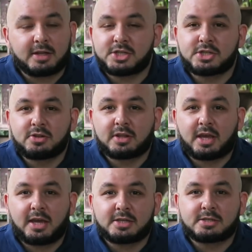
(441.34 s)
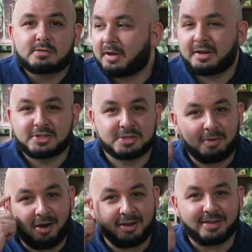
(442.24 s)
And it's just not the case. Men are
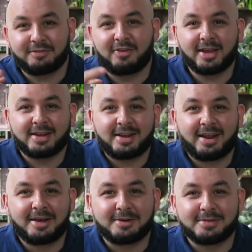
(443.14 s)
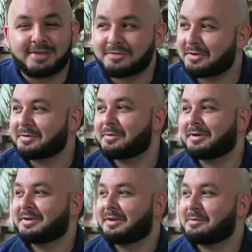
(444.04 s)
smart. They've figured it out. They've gone,
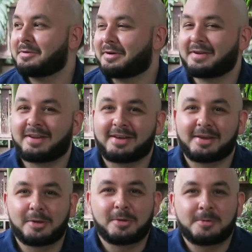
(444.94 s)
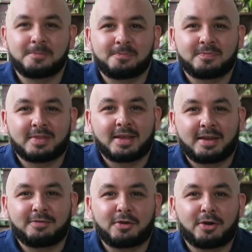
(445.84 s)
well, you know what? Like,
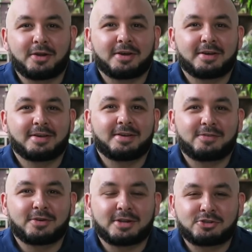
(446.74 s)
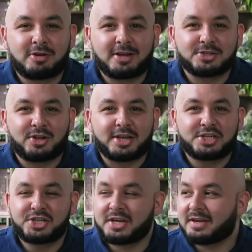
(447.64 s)
if you're gonna treat us like
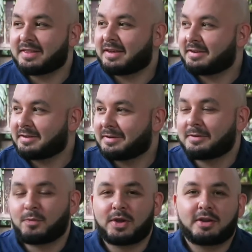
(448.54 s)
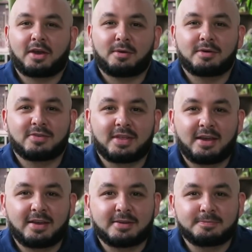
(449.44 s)
shit, then we're gonna go over
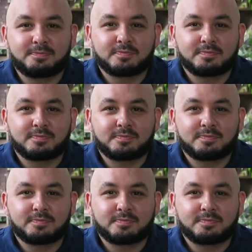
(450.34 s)
there